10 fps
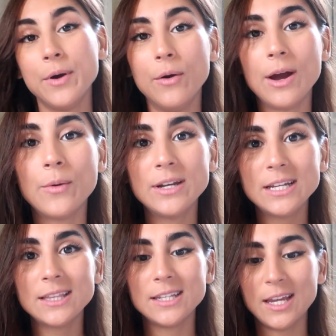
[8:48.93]
I wanted to
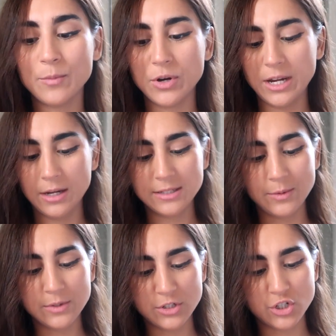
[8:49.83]
get the name right because I
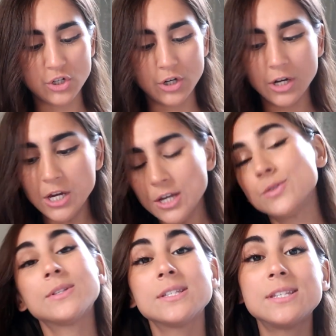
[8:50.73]
wasn't sure.
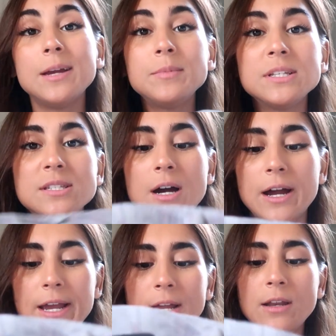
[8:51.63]
So it's the same
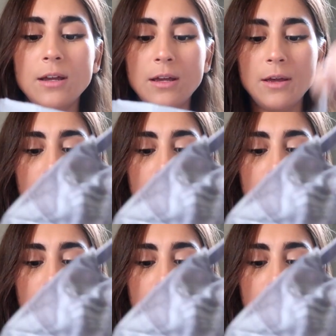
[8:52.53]
design,